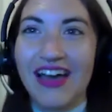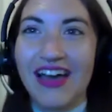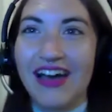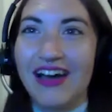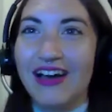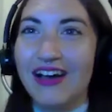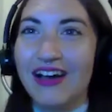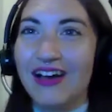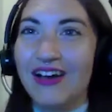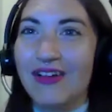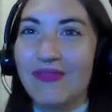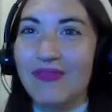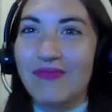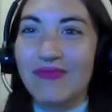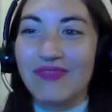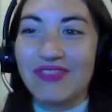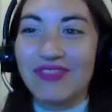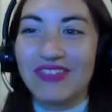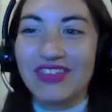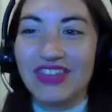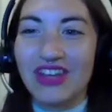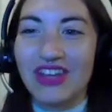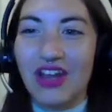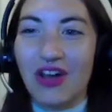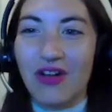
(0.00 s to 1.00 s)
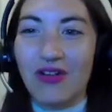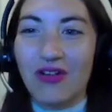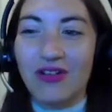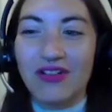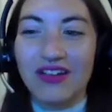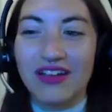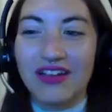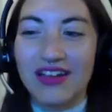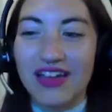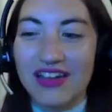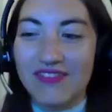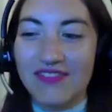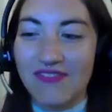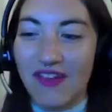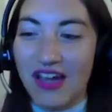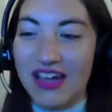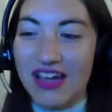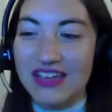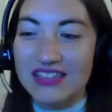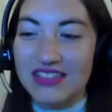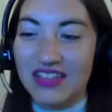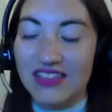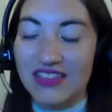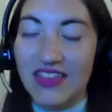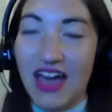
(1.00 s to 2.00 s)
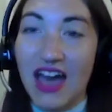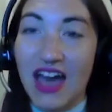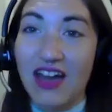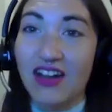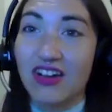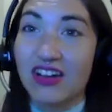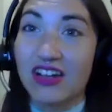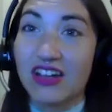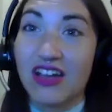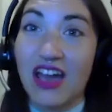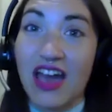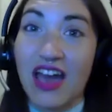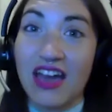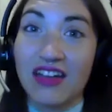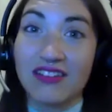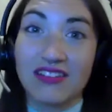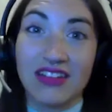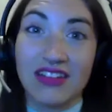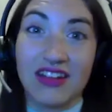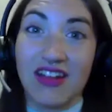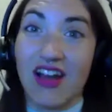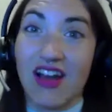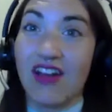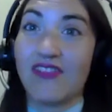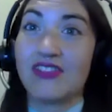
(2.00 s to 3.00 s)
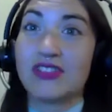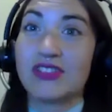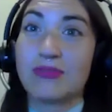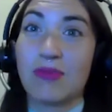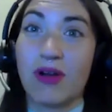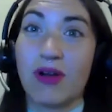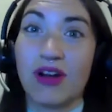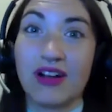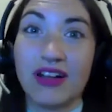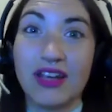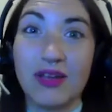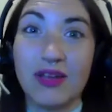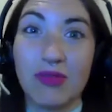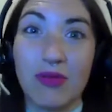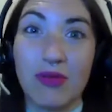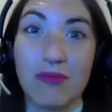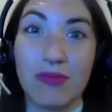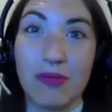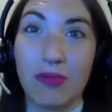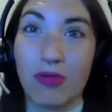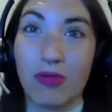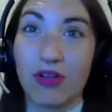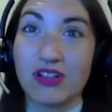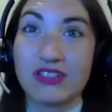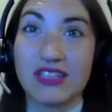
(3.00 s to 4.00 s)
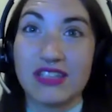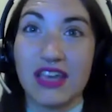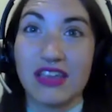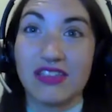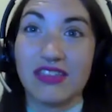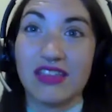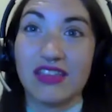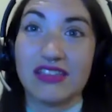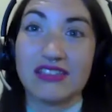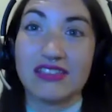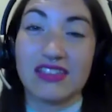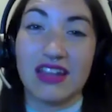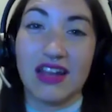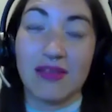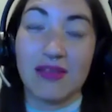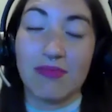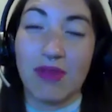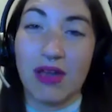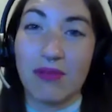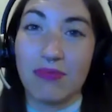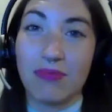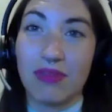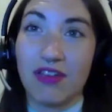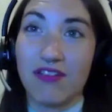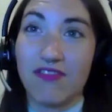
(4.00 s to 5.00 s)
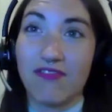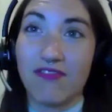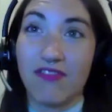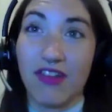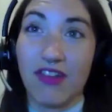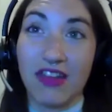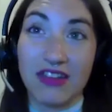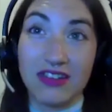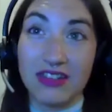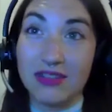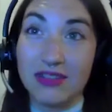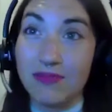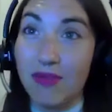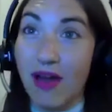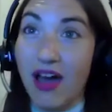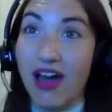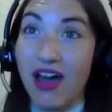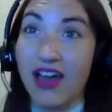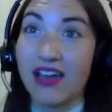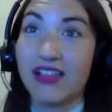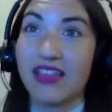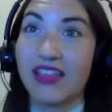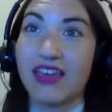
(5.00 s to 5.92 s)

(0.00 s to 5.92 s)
um, you know, advice on that or at an office party when people are saying things that I might be offended by?